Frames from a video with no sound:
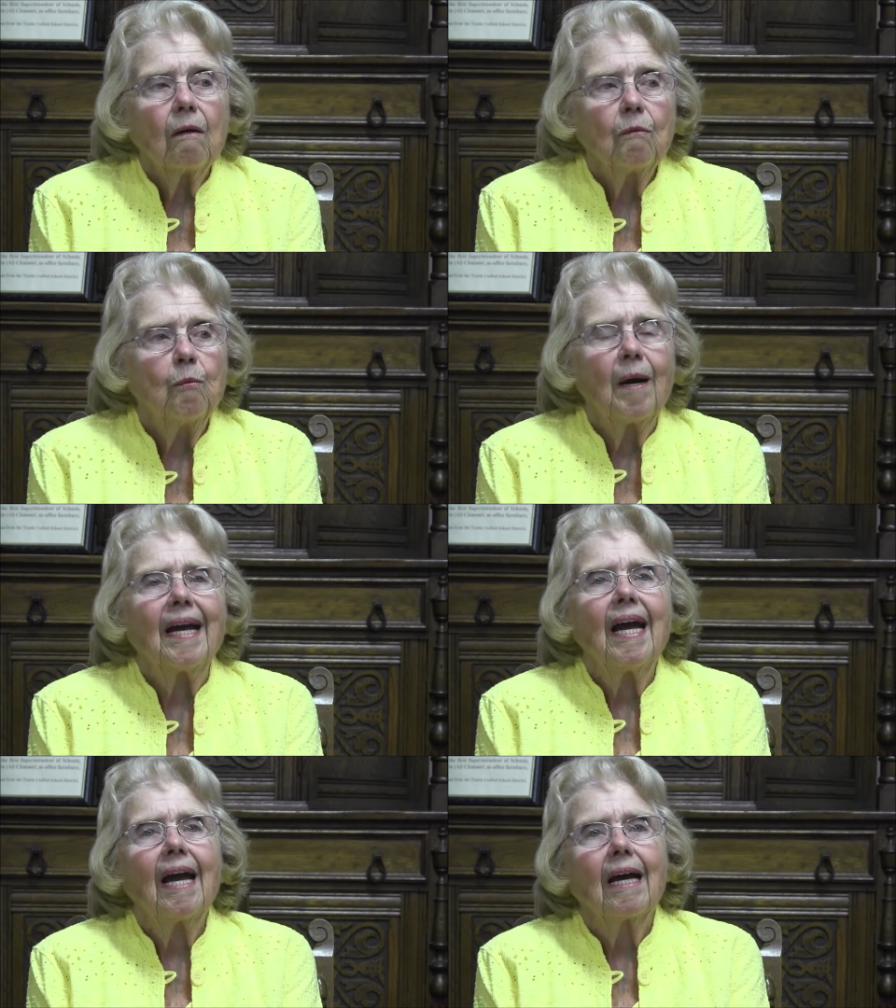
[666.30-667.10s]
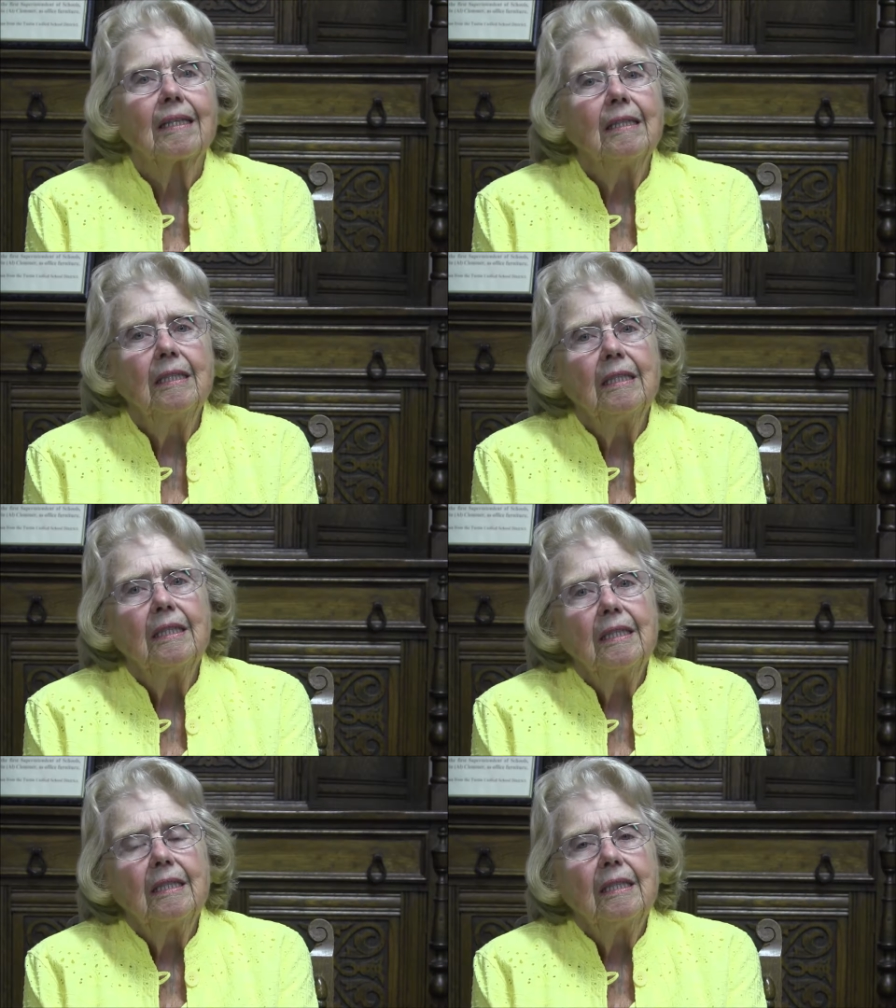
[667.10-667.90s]
we had
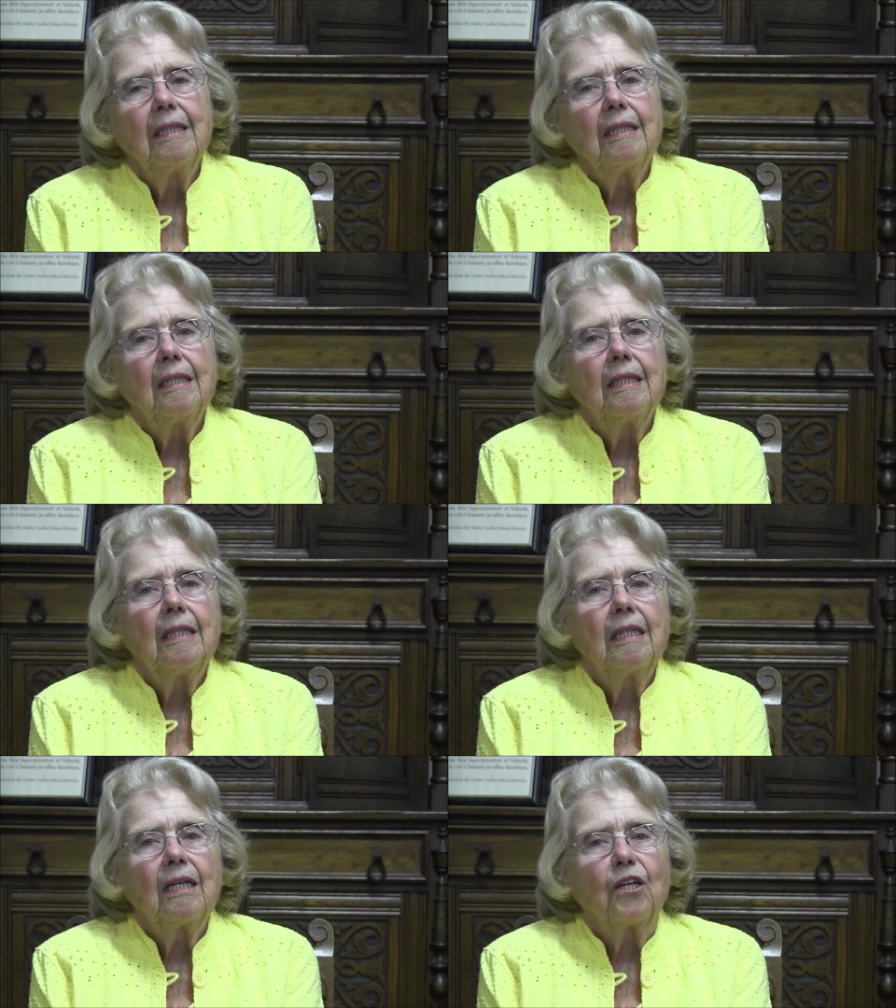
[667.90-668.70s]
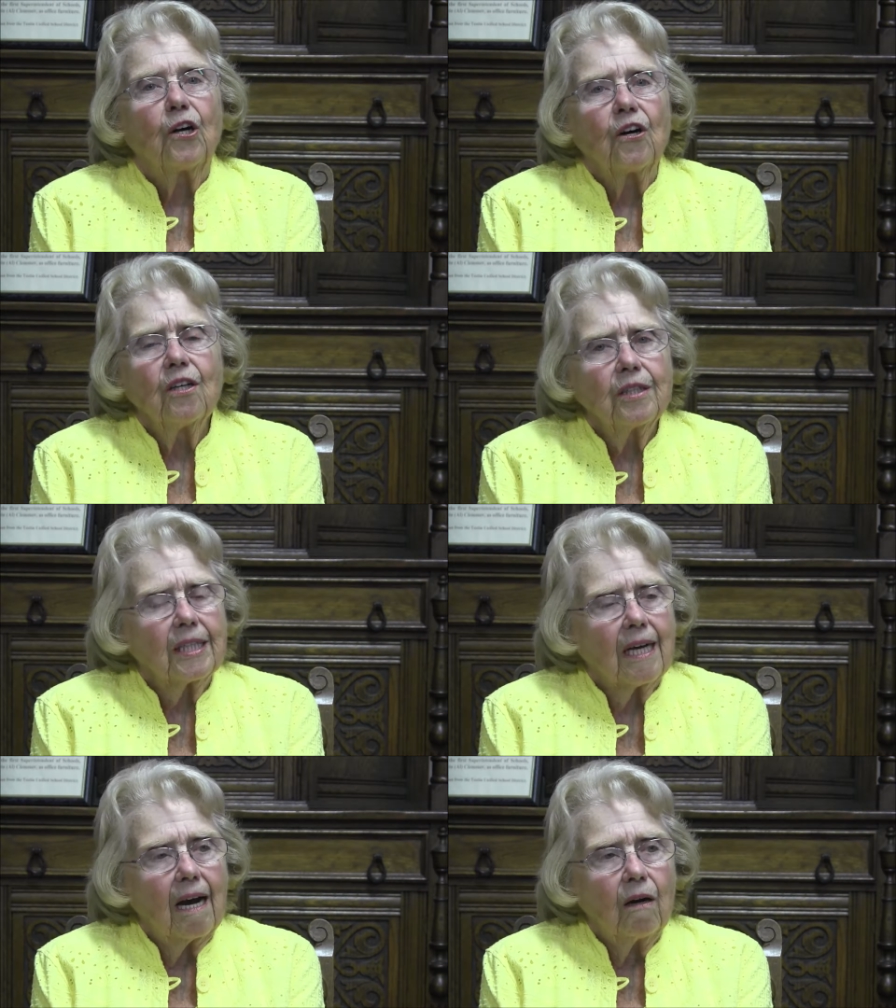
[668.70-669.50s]
Girl
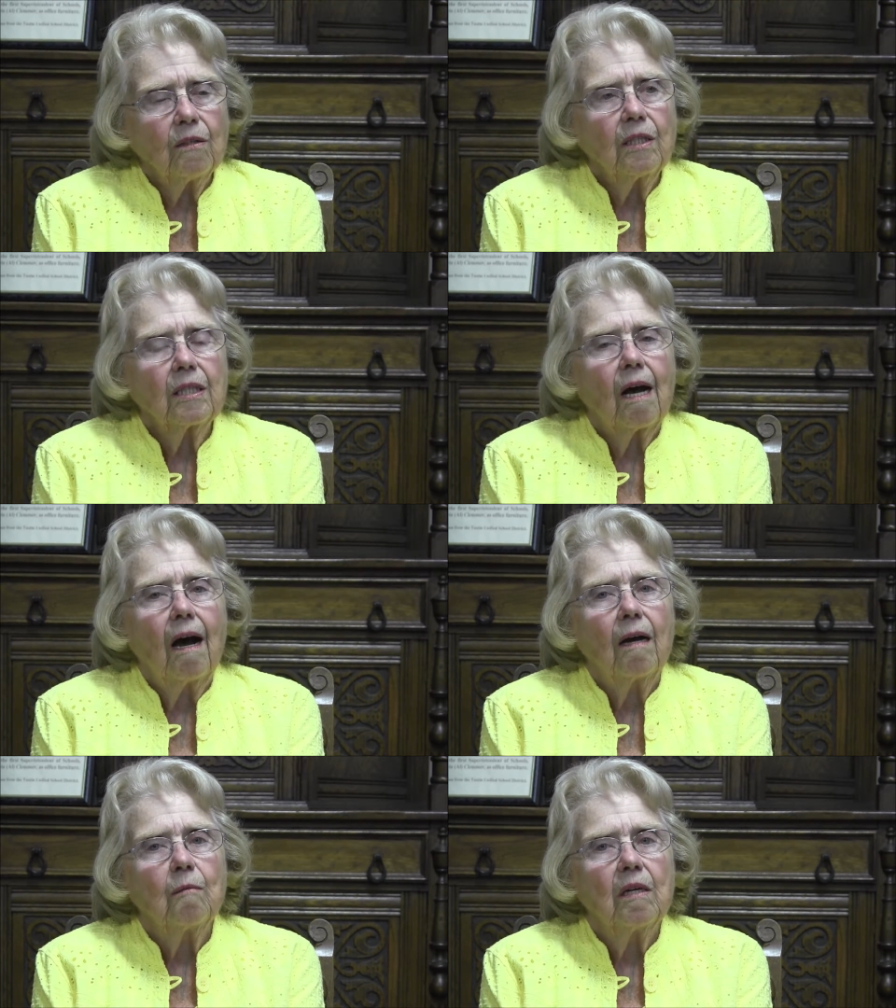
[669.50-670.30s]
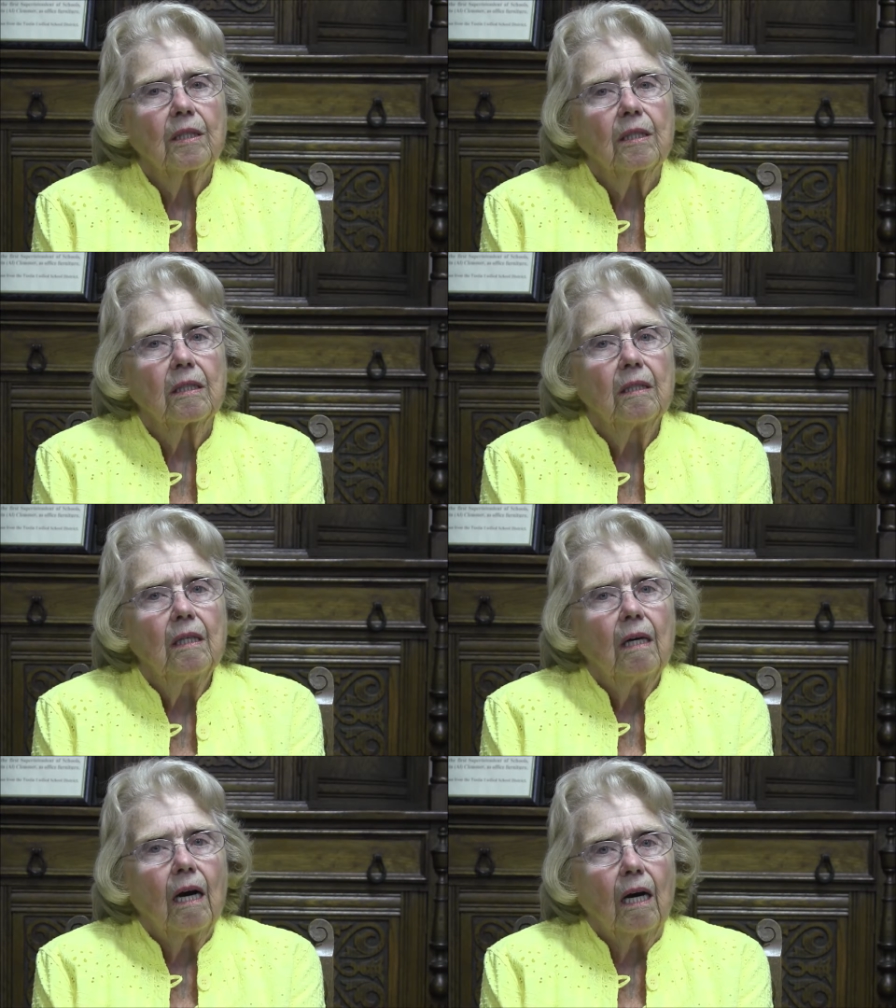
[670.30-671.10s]
Scouts. I was
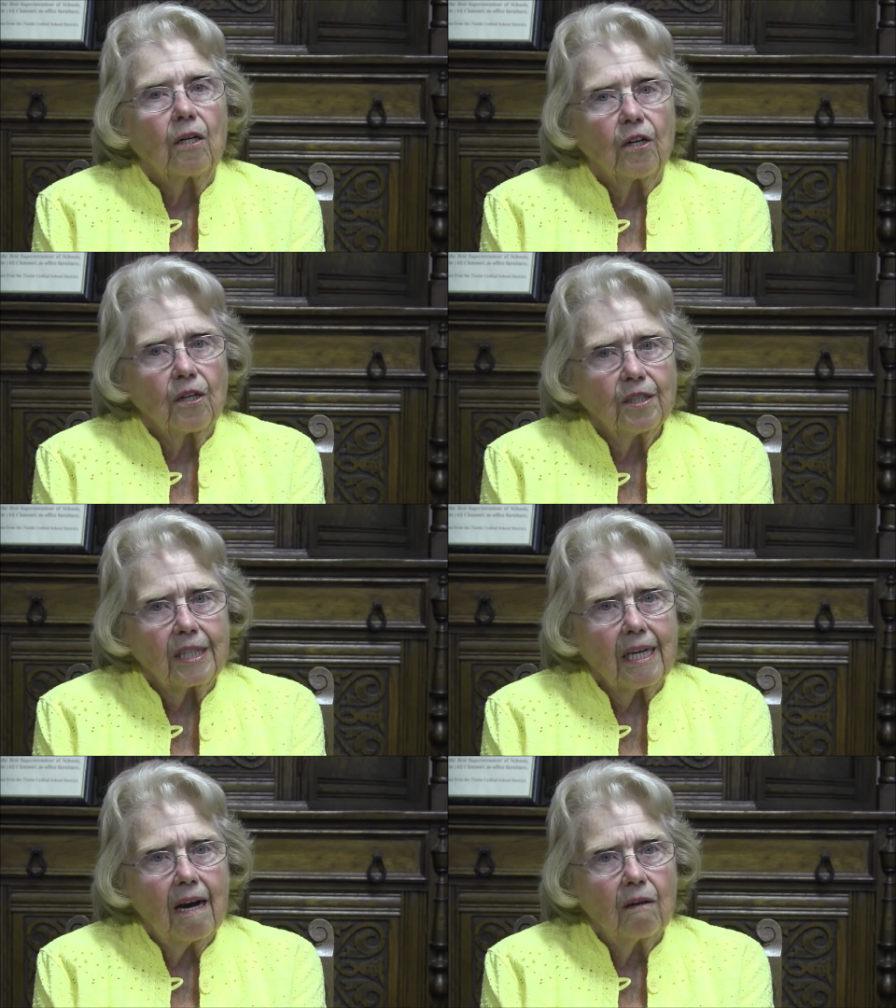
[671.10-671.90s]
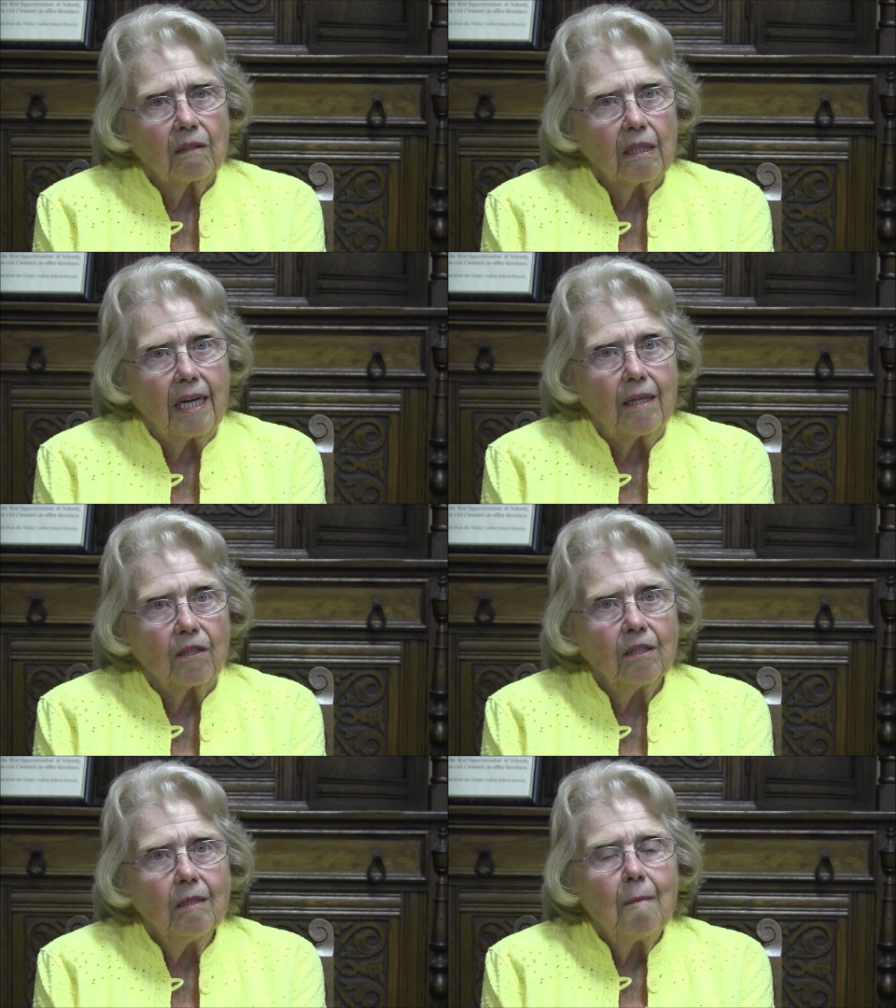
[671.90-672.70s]
a Girl Scout
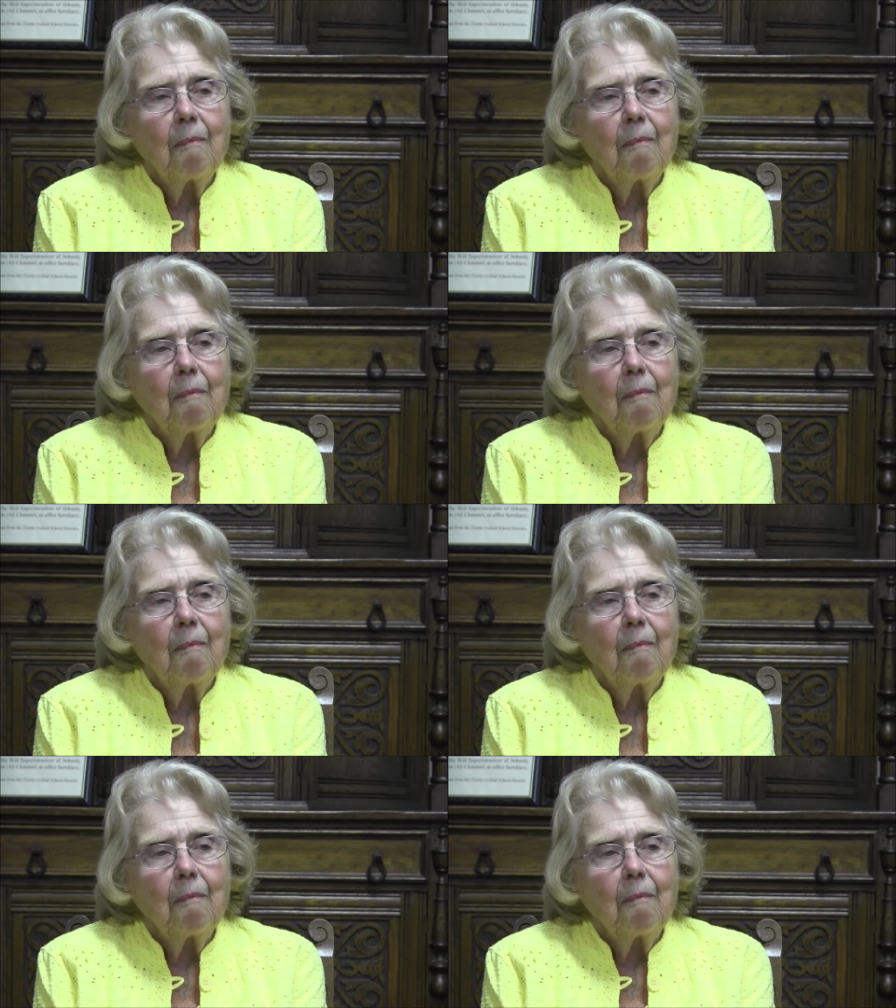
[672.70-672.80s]
leader.